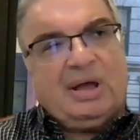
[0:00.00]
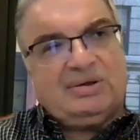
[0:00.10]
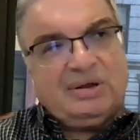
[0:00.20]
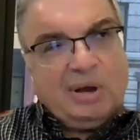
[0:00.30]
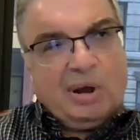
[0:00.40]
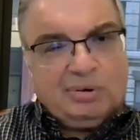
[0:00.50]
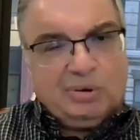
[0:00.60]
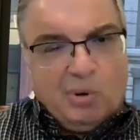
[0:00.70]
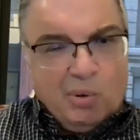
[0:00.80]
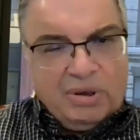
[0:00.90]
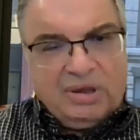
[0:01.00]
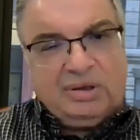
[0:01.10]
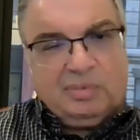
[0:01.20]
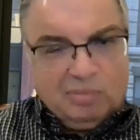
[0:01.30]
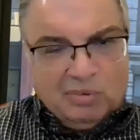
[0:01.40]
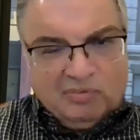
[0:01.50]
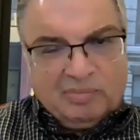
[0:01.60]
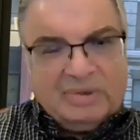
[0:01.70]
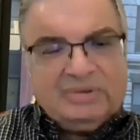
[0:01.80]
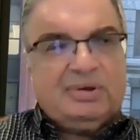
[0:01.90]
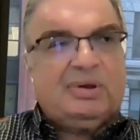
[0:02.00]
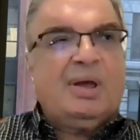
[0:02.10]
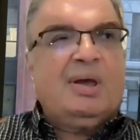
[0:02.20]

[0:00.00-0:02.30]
as an ongoing movement.